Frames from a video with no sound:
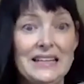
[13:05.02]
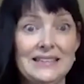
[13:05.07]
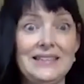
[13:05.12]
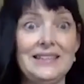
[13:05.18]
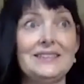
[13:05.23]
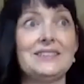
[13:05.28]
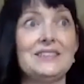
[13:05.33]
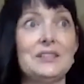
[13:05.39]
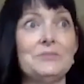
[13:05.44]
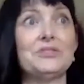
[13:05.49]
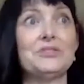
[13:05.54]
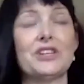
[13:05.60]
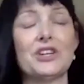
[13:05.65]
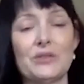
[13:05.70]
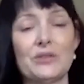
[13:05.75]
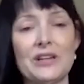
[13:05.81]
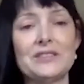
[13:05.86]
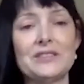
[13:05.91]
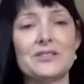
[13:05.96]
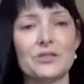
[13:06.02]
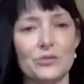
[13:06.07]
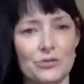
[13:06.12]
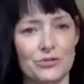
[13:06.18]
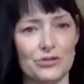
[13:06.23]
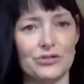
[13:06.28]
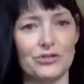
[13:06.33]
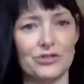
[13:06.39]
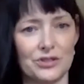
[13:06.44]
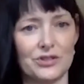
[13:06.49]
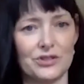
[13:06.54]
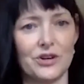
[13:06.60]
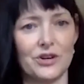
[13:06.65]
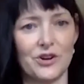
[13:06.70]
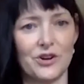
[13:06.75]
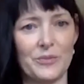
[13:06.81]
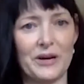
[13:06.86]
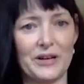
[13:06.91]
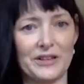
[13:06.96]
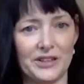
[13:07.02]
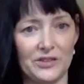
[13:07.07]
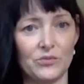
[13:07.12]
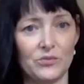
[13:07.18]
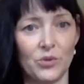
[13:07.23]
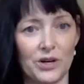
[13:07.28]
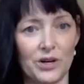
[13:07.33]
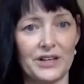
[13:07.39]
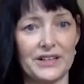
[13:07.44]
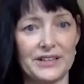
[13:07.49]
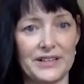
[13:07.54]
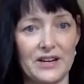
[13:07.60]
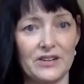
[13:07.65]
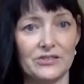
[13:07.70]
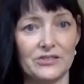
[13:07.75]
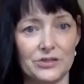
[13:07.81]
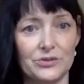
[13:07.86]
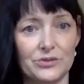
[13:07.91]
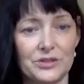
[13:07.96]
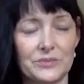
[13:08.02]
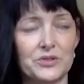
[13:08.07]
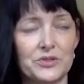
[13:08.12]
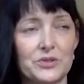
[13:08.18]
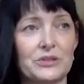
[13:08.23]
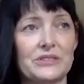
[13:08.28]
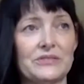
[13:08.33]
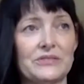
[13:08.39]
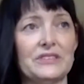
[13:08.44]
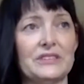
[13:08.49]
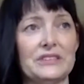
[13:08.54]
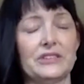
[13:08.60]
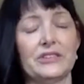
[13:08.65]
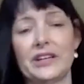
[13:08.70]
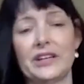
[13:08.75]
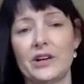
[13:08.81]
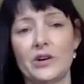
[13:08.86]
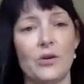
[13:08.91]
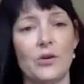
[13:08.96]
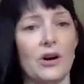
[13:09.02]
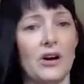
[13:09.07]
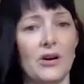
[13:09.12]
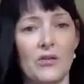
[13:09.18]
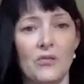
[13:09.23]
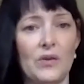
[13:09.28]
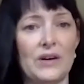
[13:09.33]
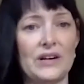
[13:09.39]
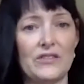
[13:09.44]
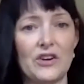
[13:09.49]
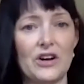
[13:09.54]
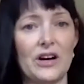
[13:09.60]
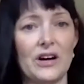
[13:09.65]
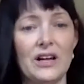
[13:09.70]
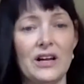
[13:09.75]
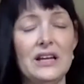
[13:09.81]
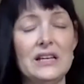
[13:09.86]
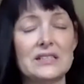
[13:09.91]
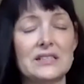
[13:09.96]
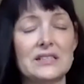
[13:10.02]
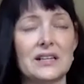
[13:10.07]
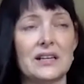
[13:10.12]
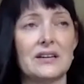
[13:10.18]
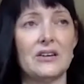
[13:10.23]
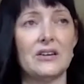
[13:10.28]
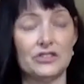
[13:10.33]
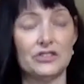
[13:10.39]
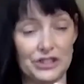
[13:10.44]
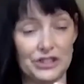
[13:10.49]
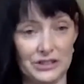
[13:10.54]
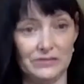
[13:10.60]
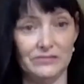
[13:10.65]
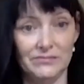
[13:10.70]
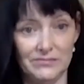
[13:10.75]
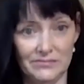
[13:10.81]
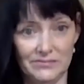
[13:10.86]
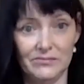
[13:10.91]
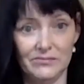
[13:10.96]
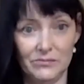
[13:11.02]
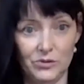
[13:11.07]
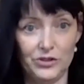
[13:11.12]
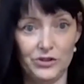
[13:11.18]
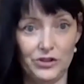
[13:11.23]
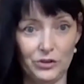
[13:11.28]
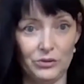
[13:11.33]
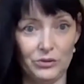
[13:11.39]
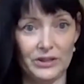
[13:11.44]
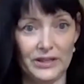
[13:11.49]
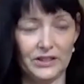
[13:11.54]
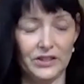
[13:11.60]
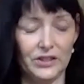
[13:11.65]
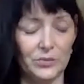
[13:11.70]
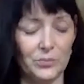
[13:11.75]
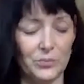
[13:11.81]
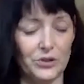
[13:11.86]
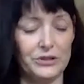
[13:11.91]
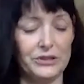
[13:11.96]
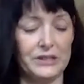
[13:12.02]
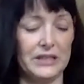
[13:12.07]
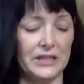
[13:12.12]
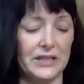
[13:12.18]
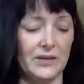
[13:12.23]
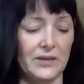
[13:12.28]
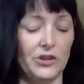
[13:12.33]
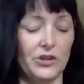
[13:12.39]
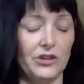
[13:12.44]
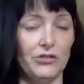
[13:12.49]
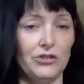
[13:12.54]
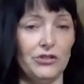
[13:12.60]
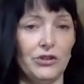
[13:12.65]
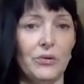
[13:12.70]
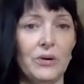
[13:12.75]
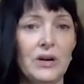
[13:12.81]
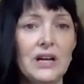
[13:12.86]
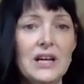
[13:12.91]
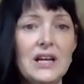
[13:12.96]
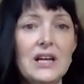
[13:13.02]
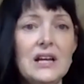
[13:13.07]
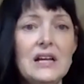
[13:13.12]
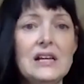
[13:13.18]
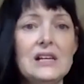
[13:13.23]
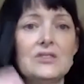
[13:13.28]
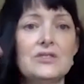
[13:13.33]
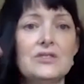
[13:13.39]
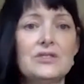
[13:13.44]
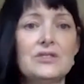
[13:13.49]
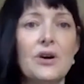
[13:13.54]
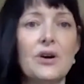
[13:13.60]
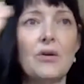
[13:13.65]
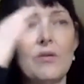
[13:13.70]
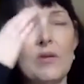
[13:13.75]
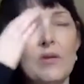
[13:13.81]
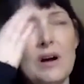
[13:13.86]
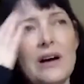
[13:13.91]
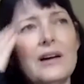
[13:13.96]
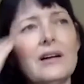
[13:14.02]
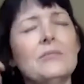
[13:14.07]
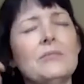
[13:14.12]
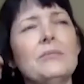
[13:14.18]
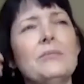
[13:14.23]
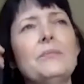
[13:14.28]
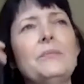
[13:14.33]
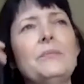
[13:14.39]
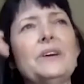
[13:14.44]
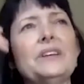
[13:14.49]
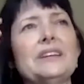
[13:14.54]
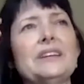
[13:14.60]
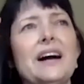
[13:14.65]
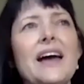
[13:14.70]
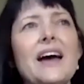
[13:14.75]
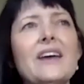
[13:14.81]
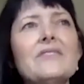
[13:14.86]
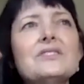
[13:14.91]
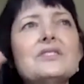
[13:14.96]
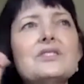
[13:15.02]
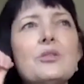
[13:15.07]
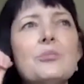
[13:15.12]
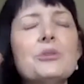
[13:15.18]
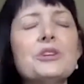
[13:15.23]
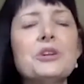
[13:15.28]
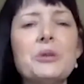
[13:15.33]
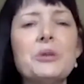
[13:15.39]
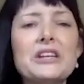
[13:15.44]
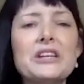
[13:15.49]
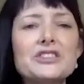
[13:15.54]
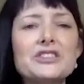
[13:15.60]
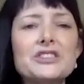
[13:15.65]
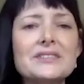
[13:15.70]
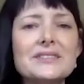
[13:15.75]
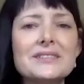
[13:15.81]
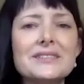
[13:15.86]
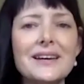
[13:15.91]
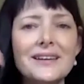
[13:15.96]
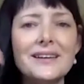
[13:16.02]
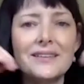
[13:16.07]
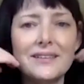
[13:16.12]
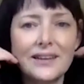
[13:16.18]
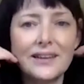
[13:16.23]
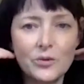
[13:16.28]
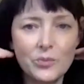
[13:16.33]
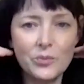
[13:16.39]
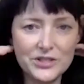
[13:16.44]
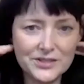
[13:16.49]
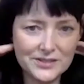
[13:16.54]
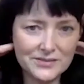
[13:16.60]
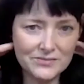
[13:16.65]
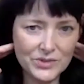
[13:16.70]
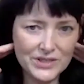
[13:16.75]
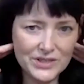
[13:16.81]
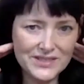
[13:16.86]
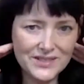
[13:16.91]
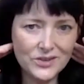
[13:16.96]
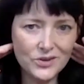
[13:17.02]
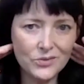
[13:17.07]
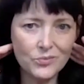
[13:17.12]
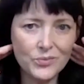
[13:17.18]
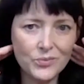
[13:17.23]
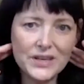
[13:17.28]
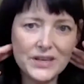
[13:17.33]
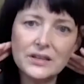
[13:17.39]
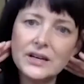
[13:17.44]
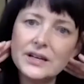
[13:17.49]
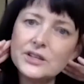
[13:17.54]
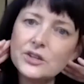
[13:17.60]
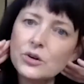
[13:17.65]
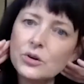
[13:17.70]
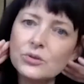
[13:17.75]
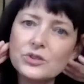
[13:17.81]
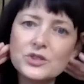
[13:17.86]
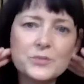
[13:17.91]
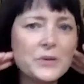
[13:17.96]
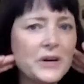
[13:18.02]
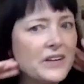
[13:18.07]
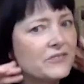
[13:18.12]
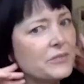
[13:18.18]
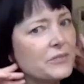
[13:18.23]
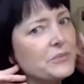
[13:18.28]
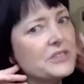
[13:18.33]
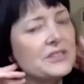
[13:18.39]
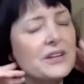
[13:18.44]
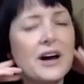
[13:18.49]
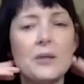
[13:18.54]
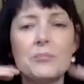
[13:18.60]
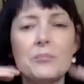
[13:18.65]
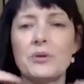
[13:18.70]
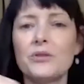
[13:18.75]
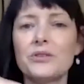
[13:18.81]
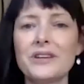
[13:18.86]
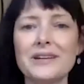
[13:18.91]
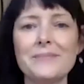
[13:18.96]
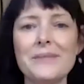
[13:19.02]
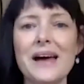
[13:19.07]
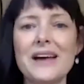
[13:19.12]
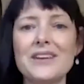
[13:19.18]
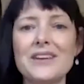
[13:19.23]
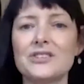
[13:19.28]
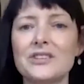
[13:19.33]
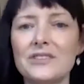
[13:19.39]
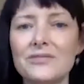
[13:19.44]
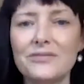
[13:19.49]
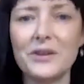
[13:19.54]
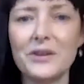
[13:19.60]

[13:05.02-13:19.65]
that seems like a great solution to talk about it and work it out, do some sort of clearing or whatever psychology would do. Like you're brilliant at what you do. So, but I have so many patients that like we align your whole spine from the top bone. And imagine if